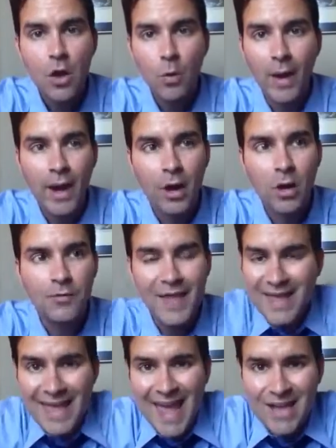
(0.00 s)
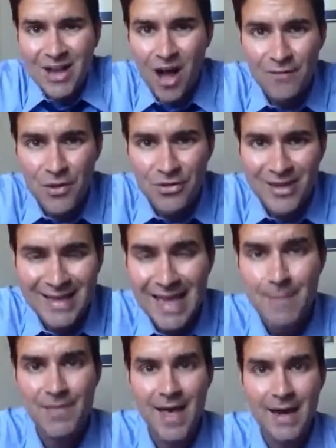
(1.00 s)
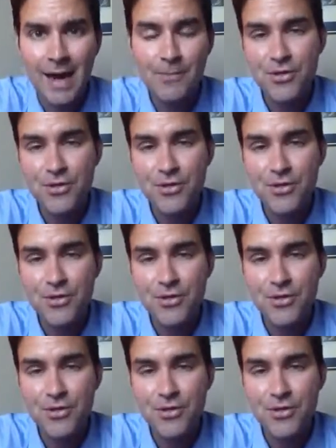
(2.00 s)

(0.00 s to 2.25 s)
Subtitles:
where they can't obviously keep that up,